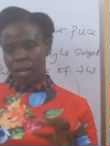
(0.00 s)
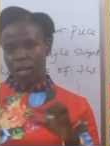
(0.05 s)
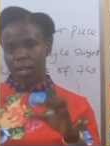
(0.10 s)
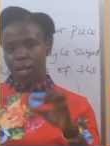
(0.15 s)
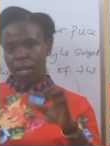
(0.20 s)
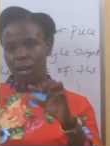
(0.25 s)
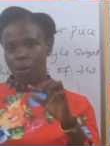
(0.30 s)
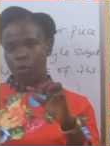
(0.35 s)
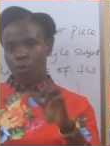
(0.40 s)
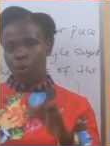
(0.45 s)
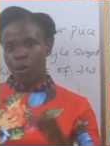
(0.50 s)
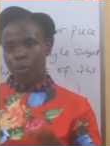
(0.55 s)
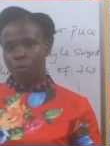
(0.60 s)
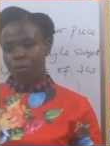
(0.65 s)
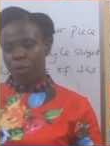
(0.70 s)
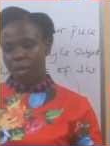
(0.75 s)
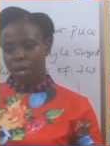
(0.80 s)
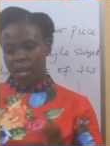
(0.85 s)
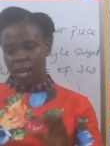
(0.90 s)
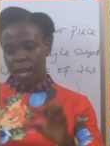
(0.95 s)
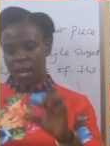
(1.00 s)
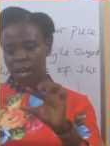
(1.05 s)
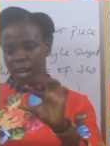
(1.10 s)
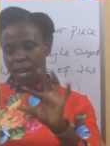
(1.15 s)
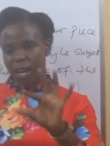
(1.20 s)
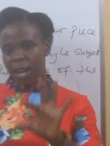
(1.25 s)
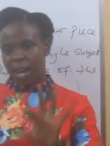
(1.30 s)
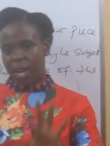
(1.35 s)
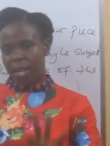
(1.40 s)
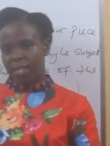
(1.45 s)
There will be a
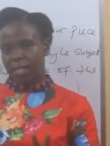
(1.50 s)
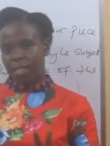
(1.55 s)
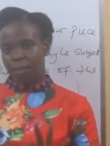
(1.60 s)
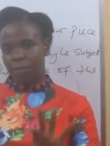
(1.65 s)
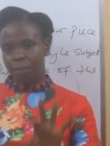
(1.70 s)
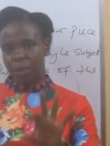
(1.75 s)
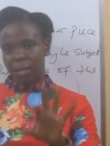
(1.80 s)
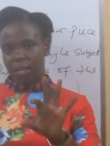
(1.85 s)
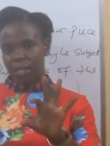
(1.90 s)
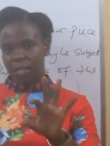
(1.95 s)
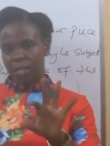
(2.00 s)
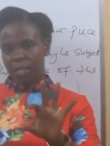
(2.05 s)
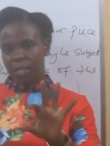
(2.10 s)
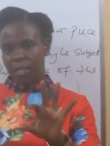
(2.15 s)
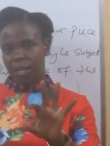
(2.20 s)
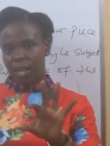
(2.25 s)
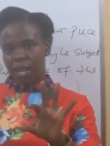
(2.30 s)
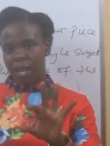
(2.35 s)
line spacing.